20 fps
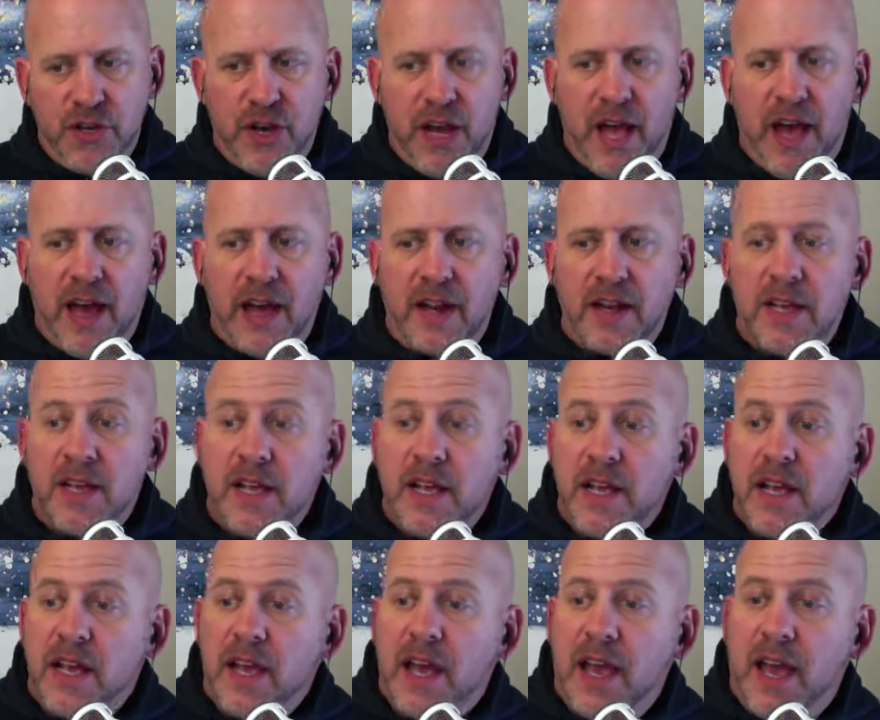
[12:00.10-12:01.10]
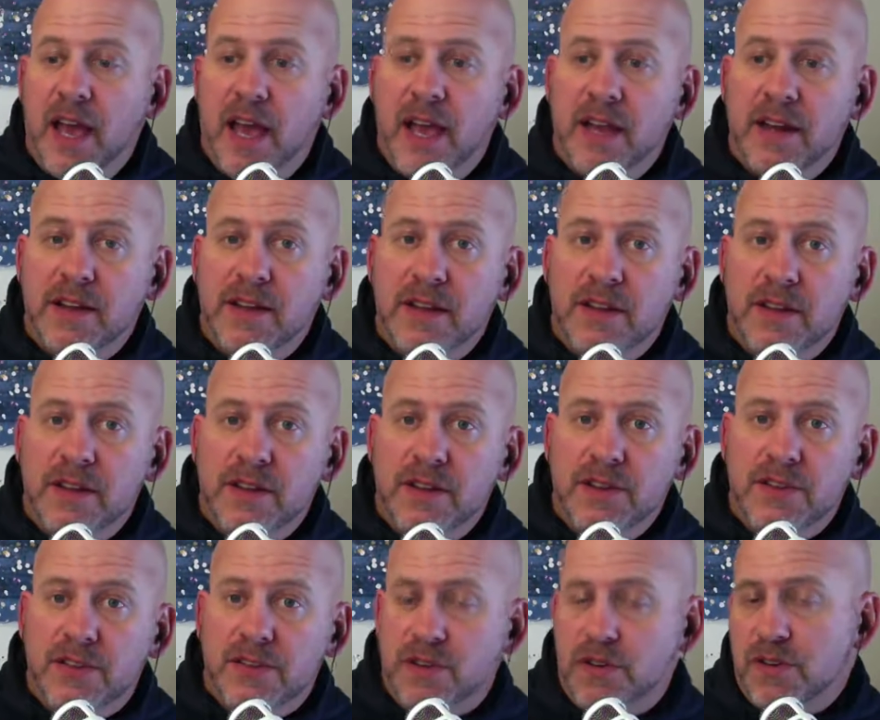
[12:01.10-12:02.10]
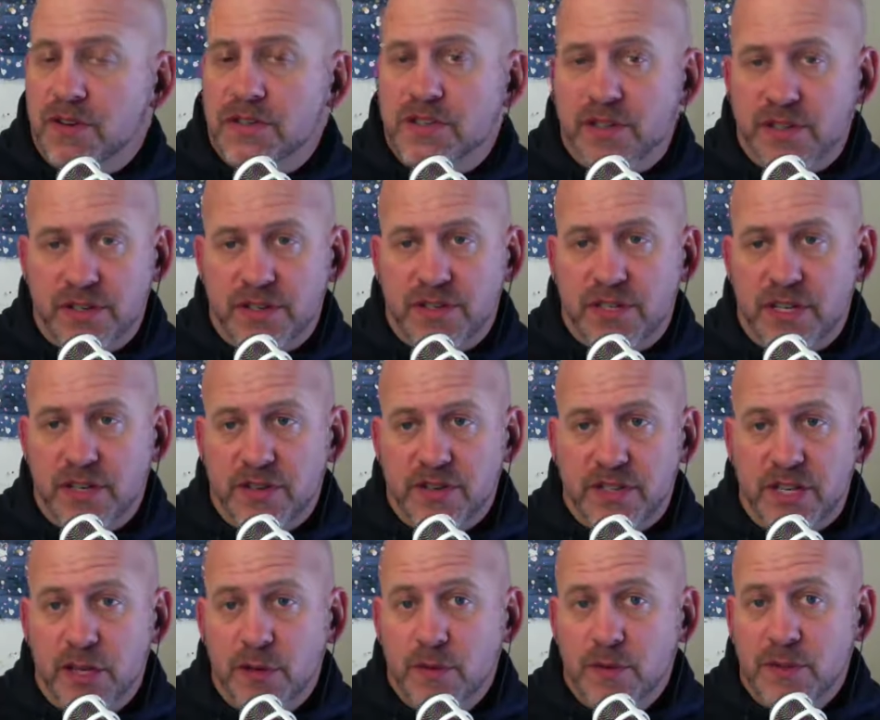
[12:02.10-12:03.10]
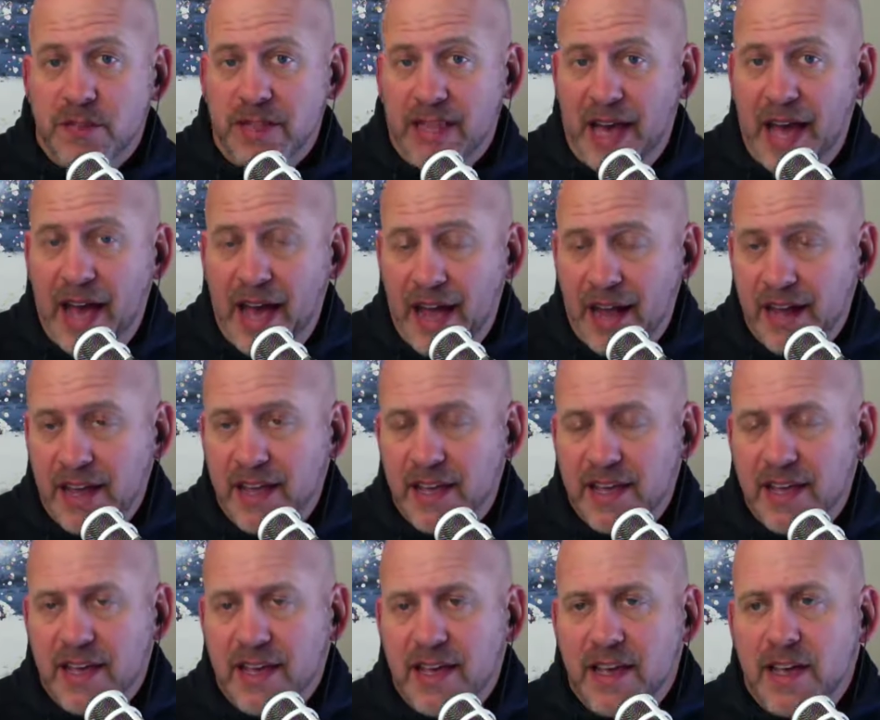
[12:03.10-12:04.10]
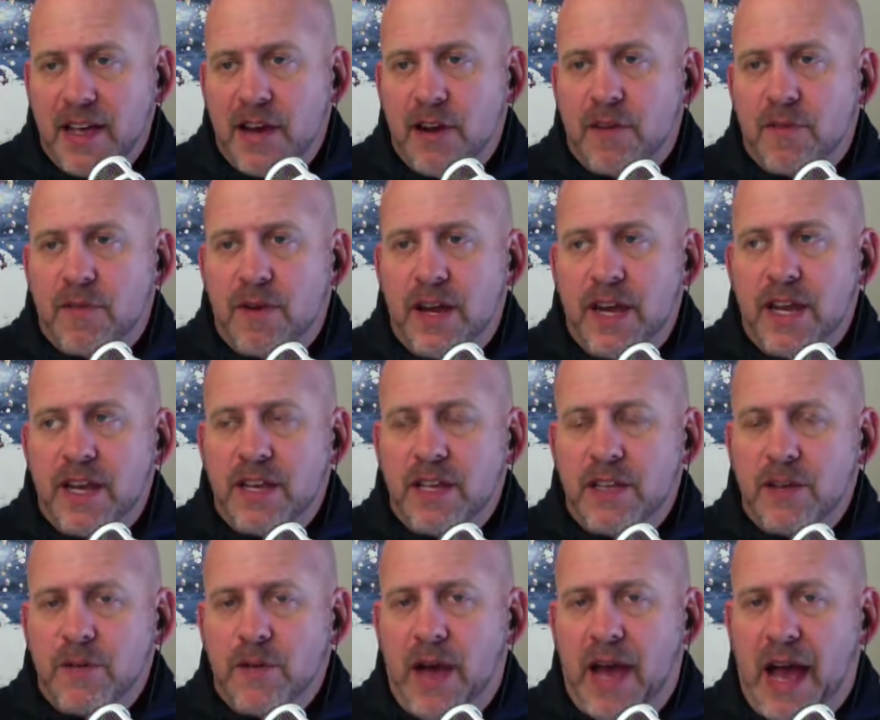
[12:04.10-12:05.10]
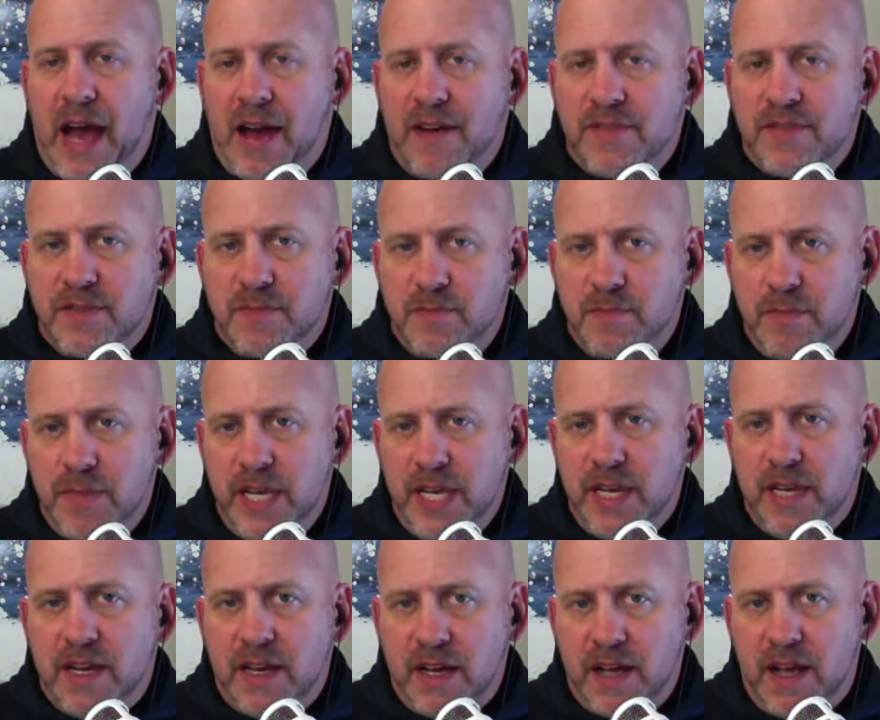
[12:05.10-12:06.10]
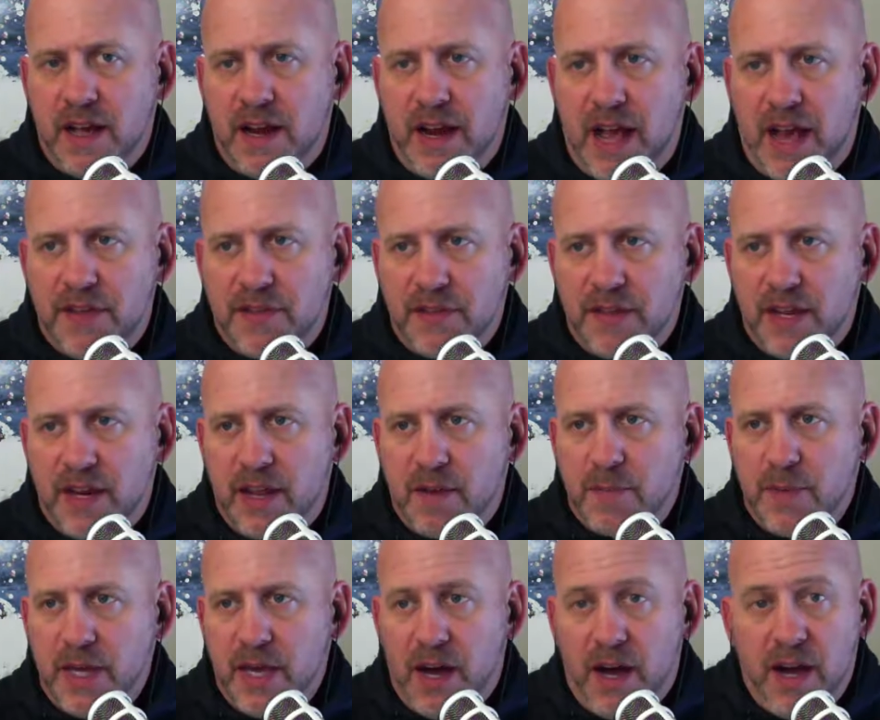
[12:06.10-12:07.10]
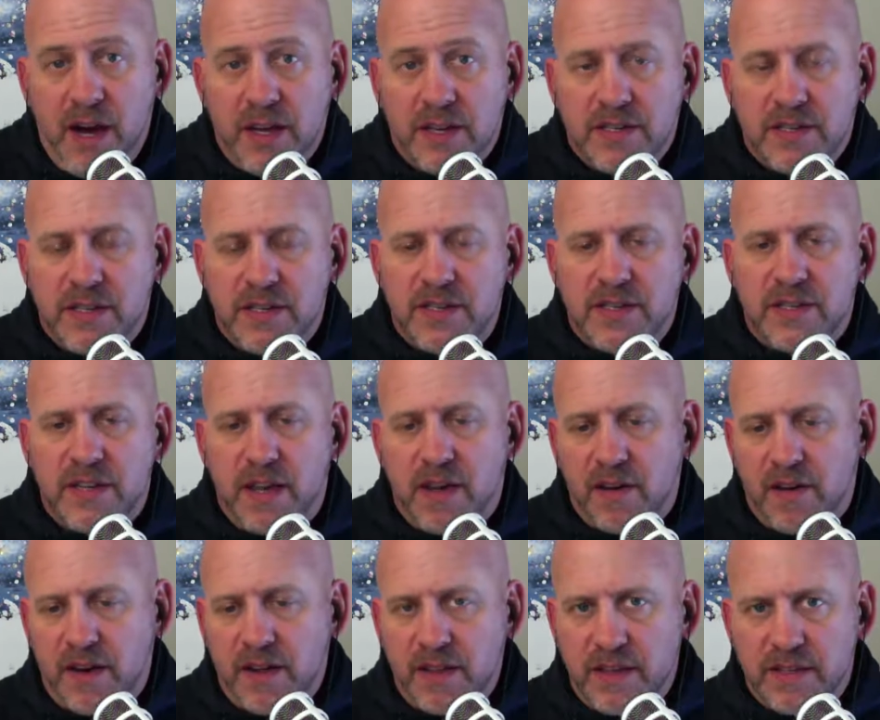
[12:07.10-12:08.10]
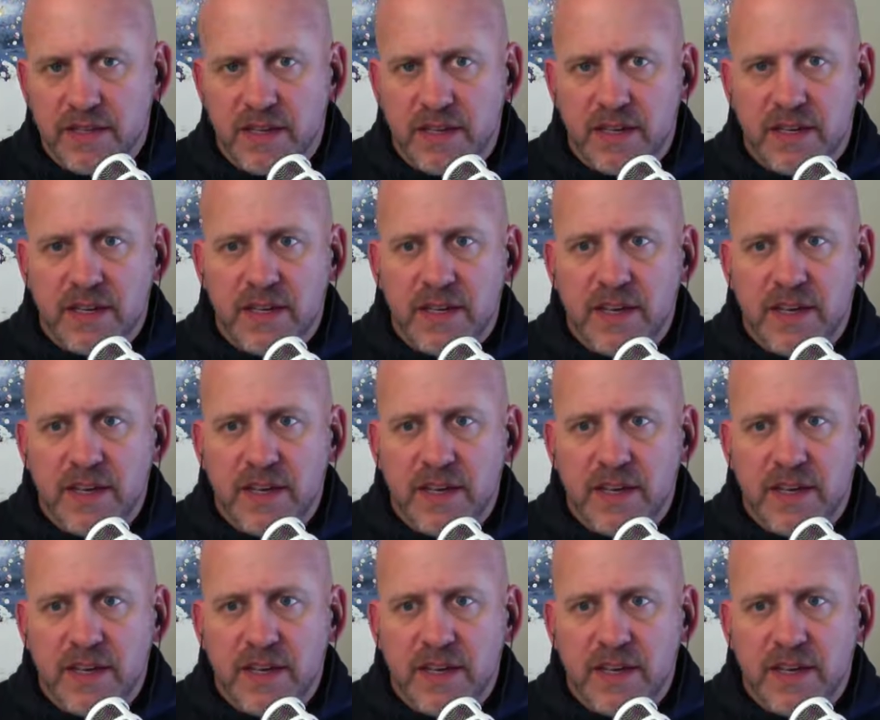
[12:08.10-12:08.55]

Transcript: at and certain skills that you lack, right? You have to meet an athlete and be honest and just say, all right, listen,